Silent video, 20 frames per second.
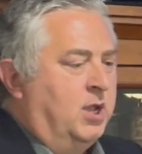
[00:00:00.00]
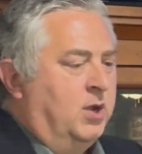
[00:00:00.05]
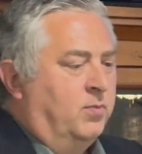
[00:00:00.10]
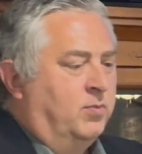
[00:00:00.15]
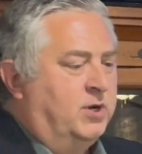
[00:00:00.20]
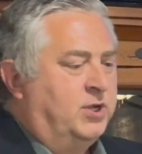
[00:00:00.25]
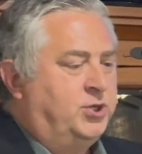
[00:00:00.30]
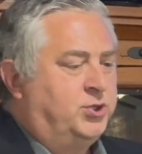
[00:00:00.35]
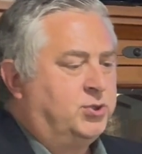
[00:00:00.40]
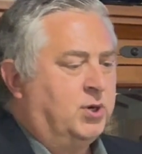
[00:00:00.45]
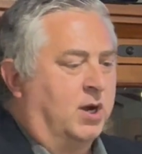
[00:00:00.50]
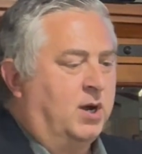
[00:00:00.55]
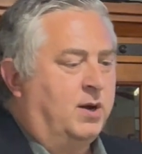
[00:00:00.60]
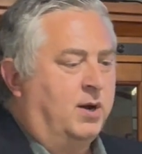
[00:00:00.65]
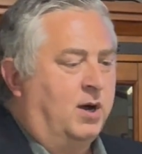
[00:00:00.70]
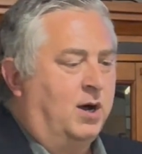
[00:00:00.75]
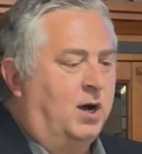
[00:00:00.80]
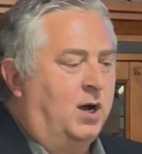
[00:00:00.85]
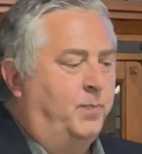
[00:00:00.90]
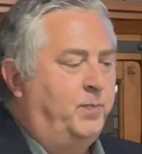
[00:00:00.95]
would draw
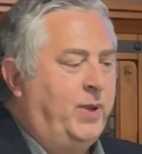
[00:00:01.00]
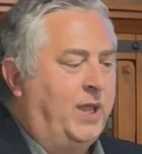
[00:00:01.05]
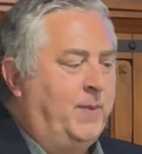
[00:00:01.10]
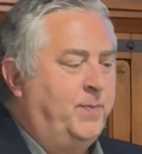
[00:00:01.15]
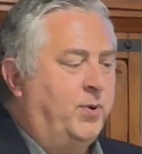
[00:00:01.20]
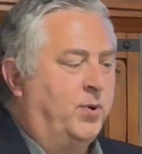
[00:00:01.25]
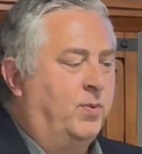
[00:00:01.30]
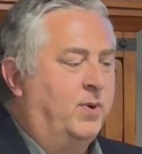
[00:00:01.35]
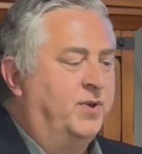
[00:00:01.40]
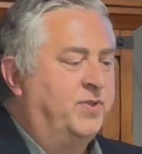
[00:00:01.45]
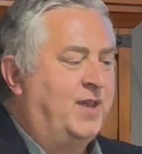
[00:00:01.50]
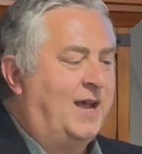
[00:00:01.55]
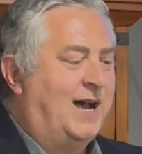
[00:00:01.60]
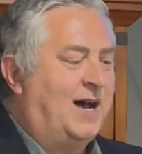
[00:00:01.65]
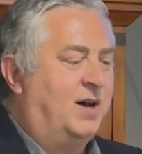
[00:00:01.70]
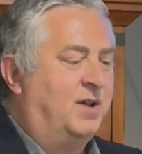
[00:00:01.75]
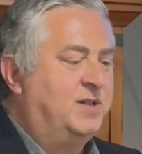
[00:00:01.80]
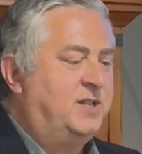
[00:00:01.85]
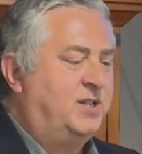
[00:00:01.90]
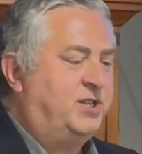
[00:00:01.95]
all people
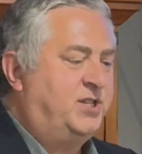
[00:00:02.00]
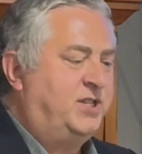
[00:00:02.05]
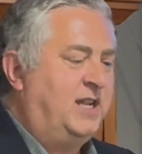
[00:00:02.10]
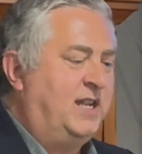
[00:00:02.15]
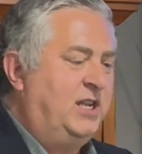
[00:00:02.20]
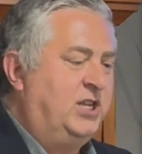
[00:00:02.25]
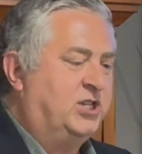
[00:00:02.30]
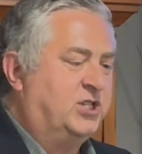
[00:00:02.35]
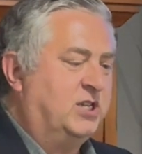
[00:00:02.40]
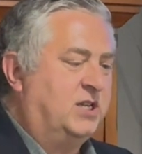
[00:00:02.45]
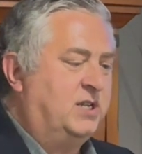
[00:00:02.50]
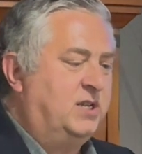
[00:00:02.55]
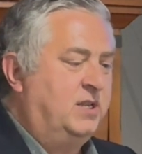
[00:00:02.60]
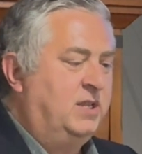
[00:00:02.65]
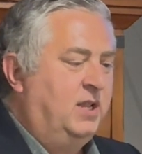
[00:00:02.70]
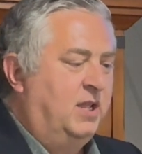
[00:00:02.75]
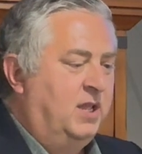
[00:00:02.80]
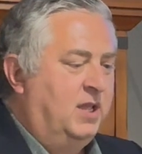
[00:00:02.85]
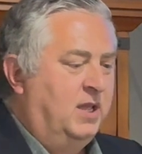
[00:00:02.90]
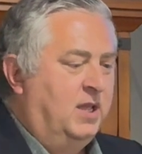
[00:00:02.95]
without
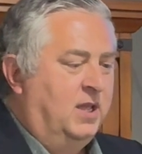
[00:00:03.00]
distinction,